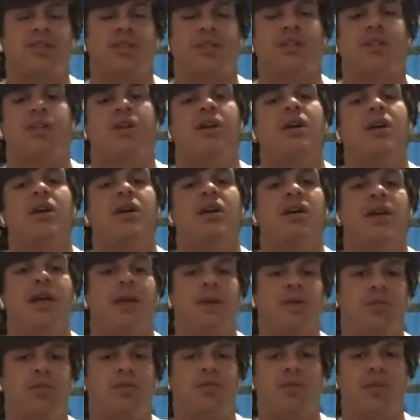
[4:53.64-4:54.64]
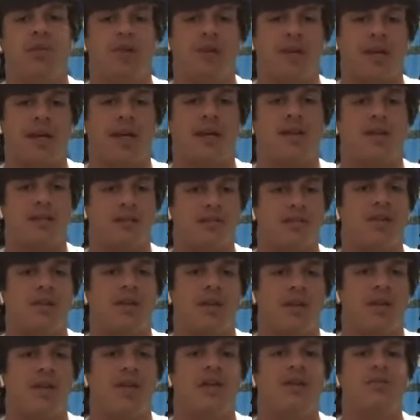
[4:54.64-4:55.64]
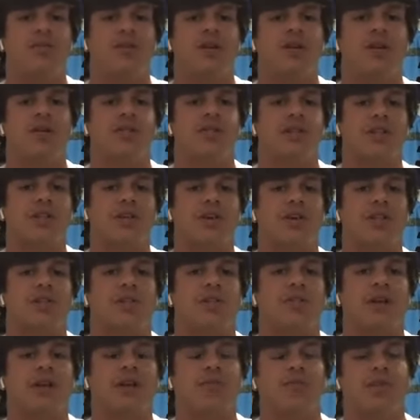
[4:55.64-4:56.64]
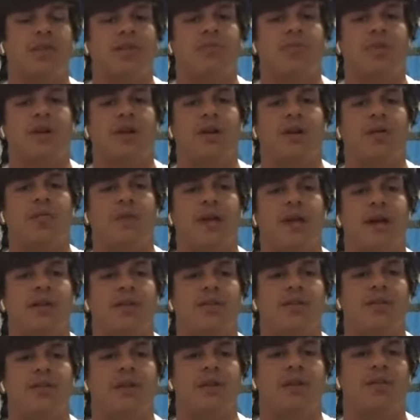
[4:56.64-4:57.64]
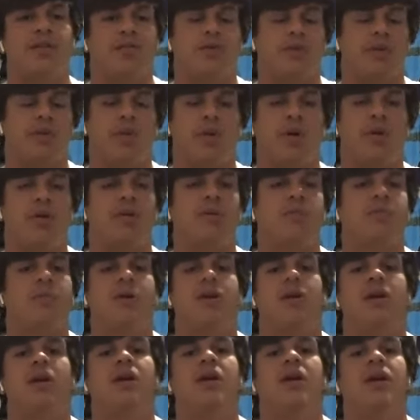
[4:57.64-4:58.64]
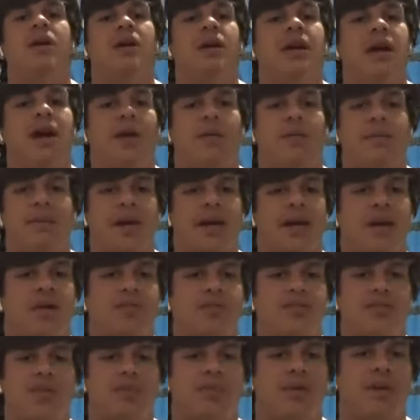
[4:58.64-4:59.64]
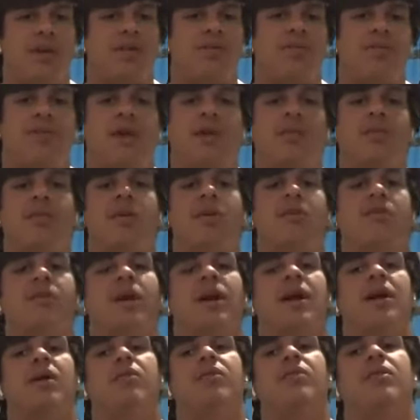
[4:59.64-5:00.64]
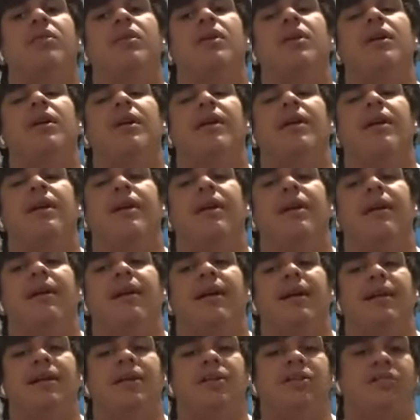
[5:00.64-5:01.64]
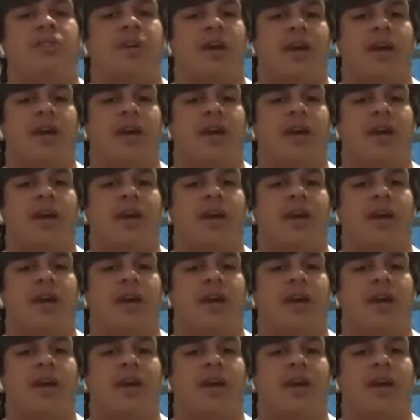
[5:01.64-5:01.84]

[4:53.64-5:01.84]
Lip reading: And he was the one that, he was the coach I talked to that convinced me to come down there, and he was real welcoming, helped me out, showed me and the family around. And he just